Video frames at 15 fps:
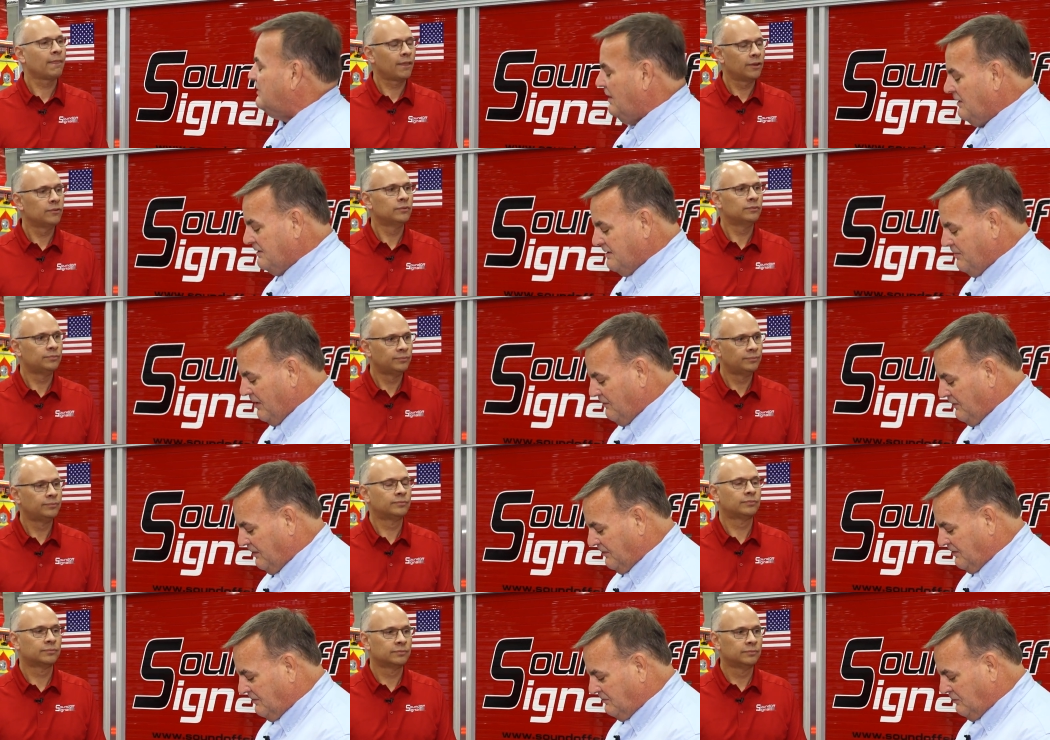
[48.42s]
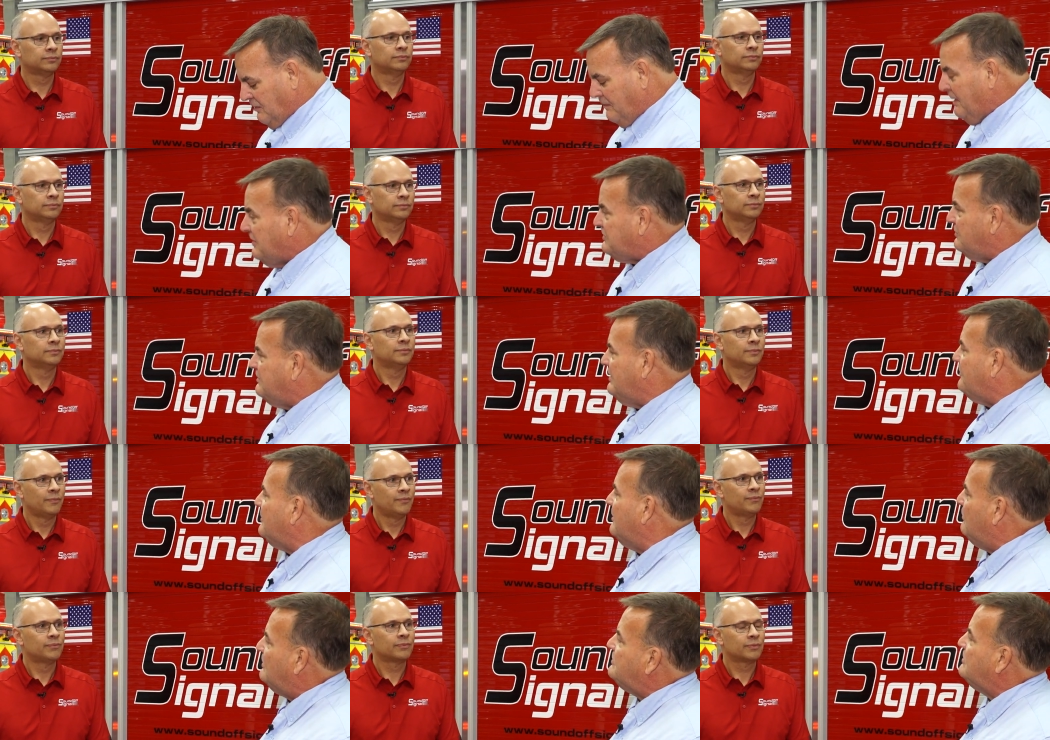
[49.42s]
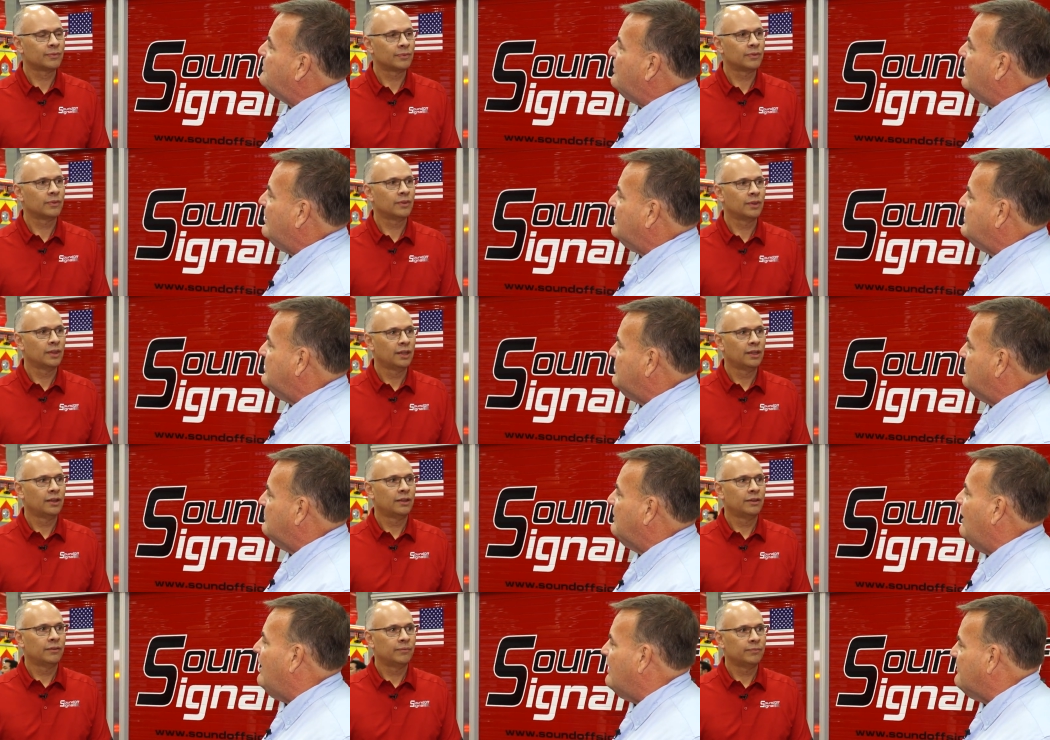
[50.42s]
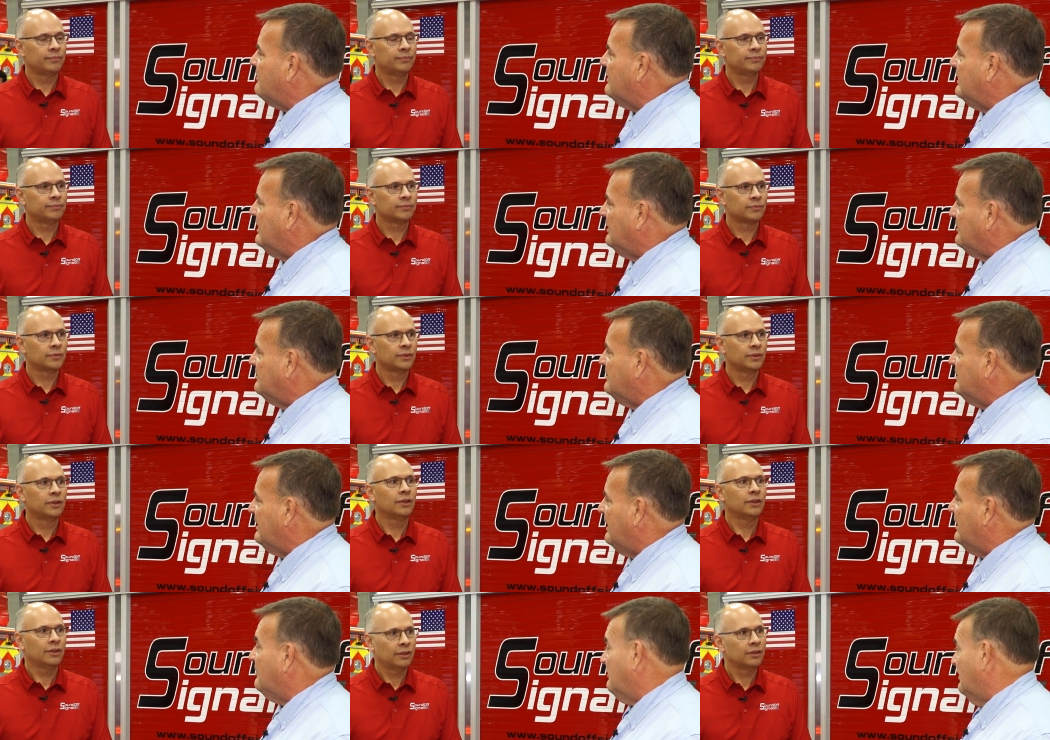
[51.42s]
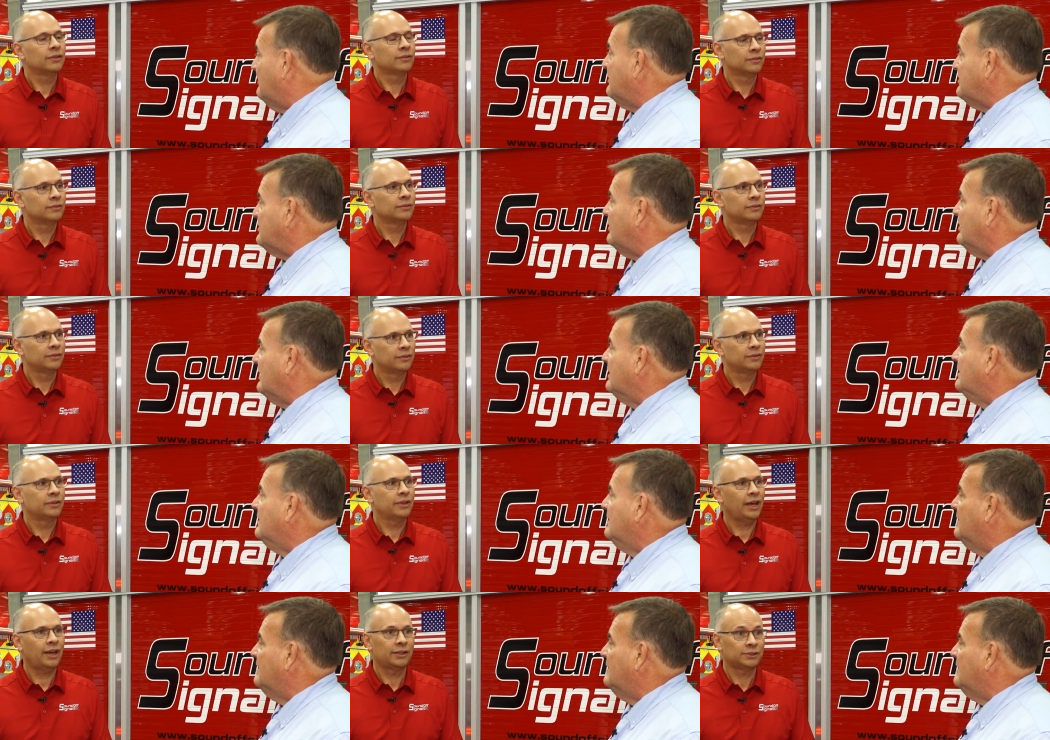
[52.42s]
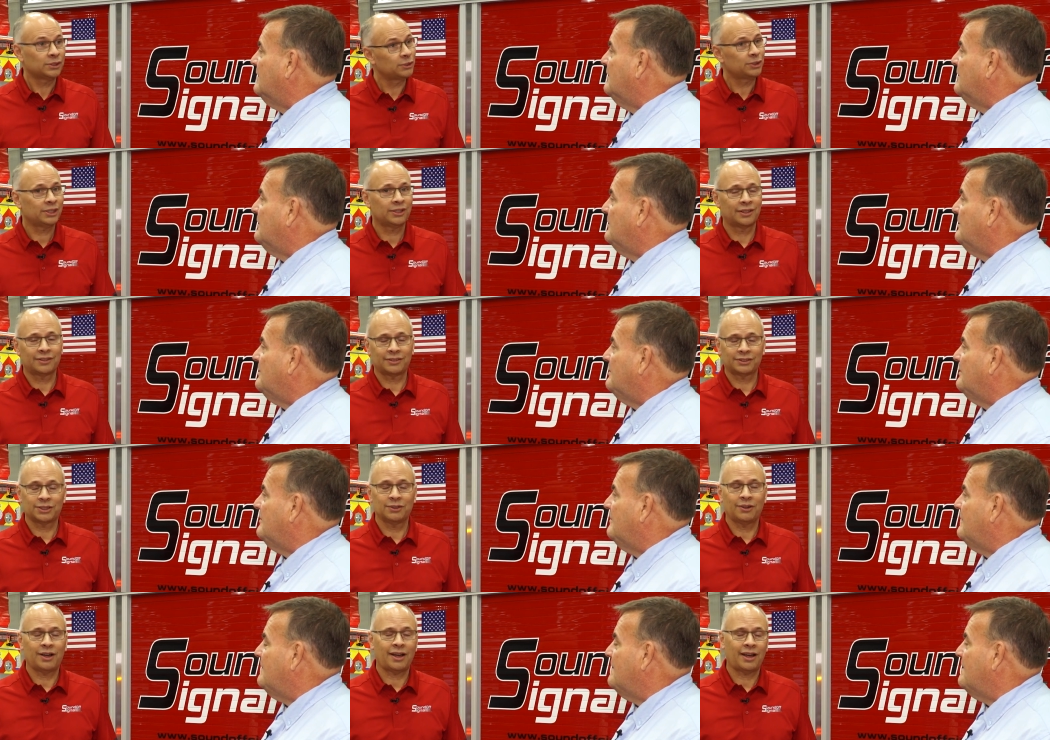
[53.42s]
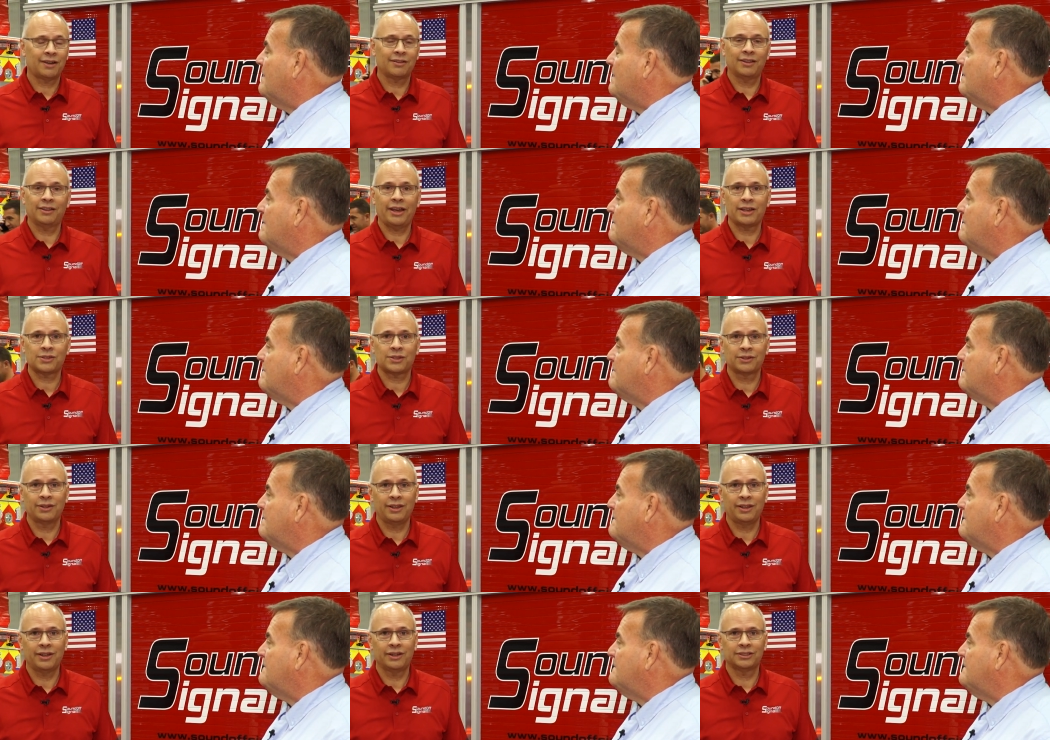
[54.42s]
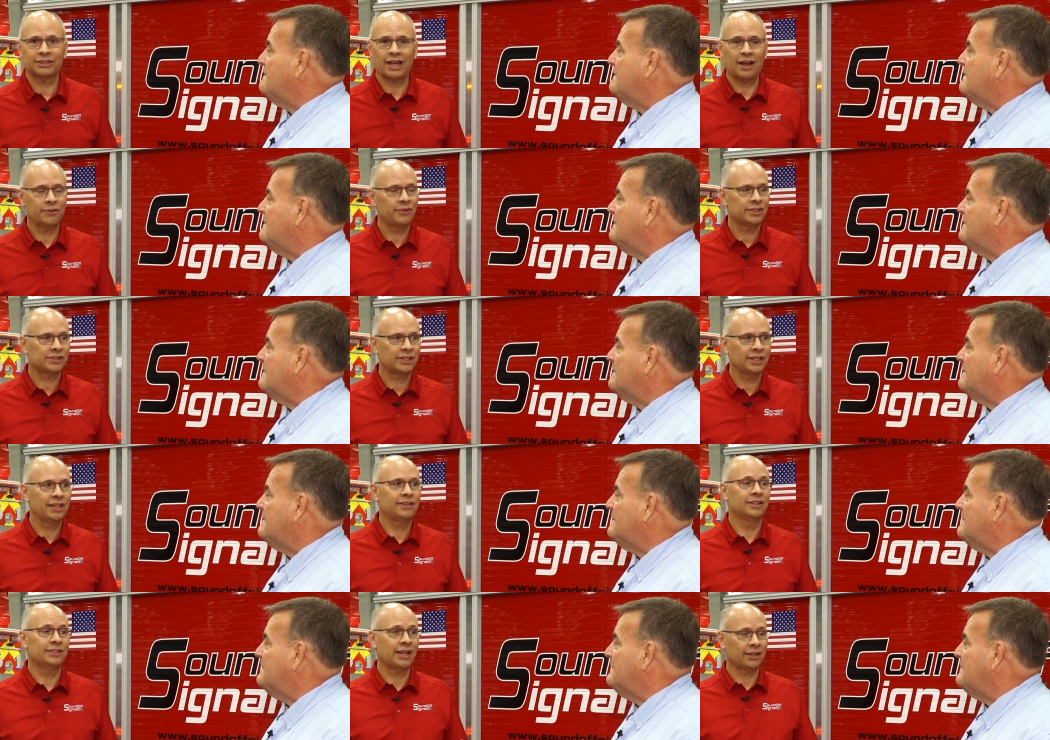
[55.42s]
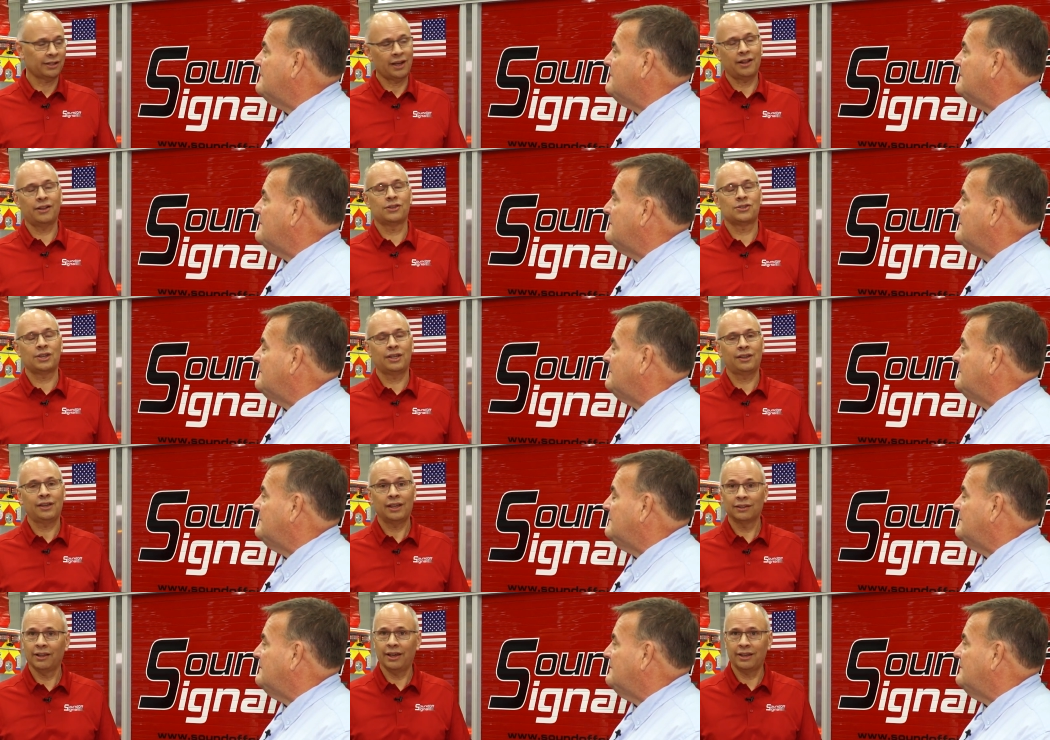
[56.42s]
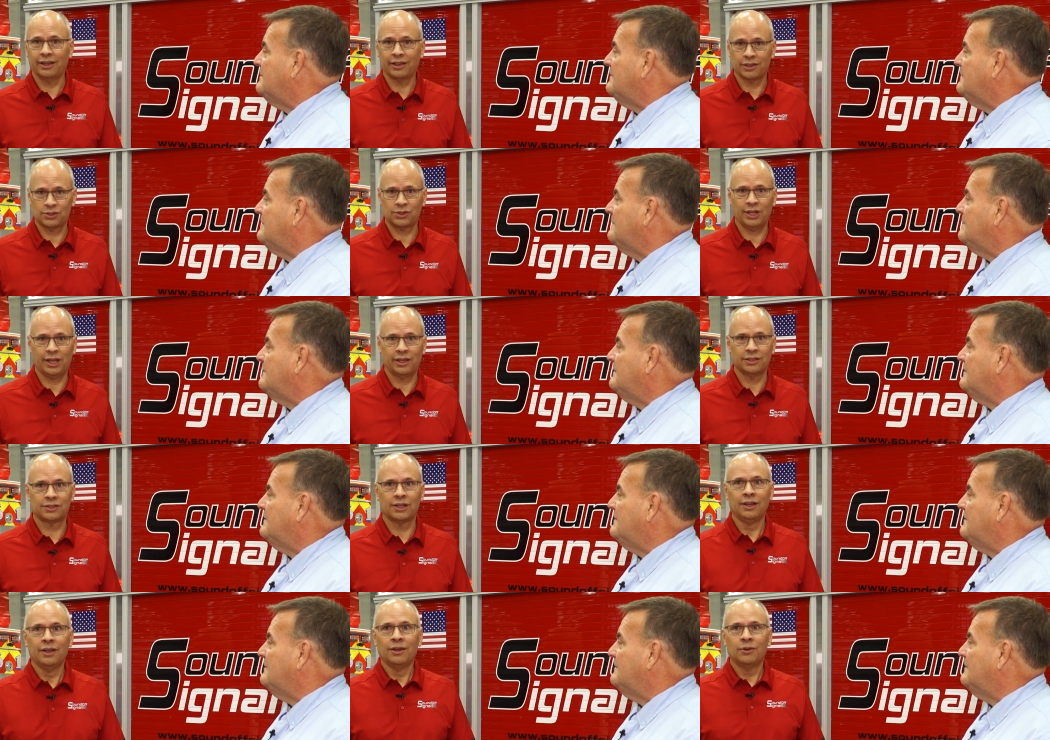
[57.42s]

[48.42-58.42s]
Speaker 1: tell us about what makes you different and what's your products that you're offering here today and going to be showing. Yeah, so sure. So out of the last 30 years, obviously the technology in lighting has changed.